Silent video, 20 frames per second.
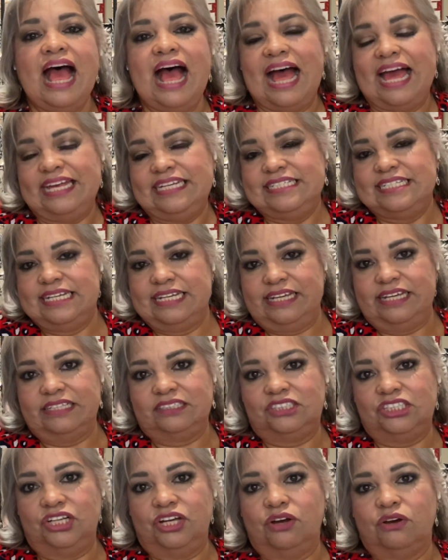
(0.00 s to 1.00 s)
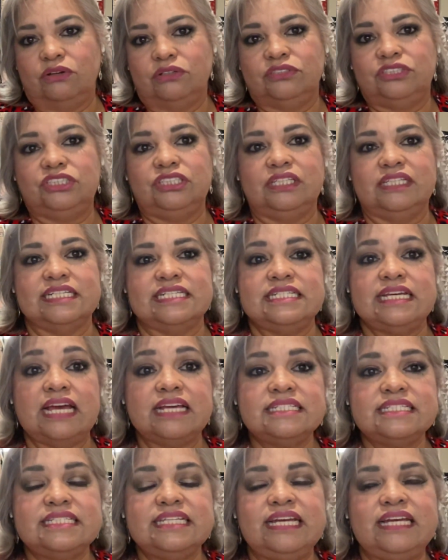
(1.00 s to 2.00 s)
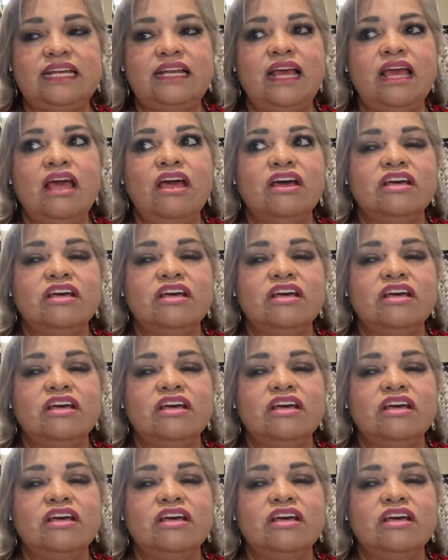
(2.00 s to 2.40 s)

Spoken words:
I did get to go to the testing,